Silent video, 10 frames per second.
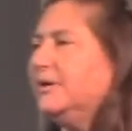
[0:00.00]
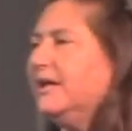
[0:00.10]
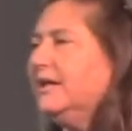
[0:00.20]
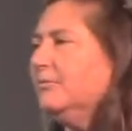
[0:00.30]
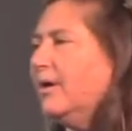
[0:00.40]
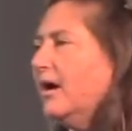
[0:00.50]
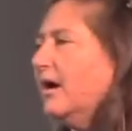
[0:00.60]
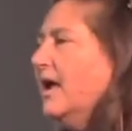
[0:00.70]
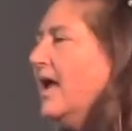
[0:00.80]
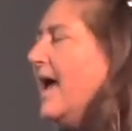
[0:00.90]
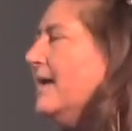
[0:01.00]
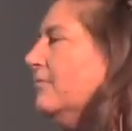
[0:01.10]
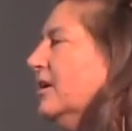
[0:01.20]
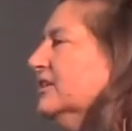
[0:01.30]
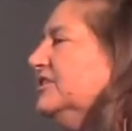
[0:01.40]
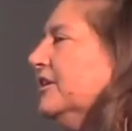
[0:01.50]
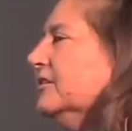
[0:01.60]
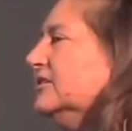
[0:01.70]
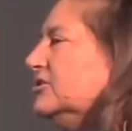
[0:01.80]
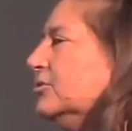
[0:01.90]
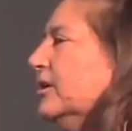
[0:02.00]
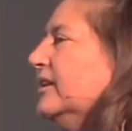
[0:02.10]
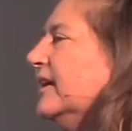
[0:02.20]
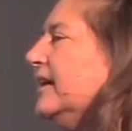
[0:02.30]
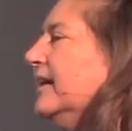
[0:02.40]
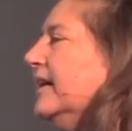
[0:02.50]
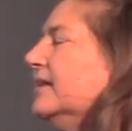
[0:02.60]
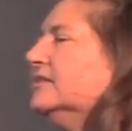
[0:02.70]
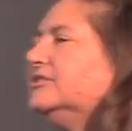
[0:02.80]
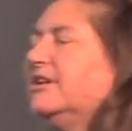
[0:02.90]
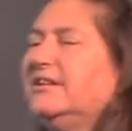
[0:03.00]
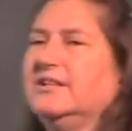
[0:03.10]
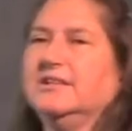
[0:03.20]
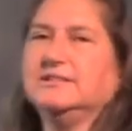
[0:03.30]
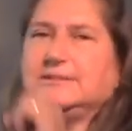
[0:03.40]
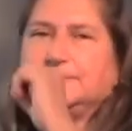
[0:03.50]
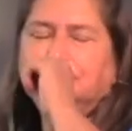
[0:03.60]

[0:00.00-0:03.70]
anywhere. And I want to share a story that can illustrate this.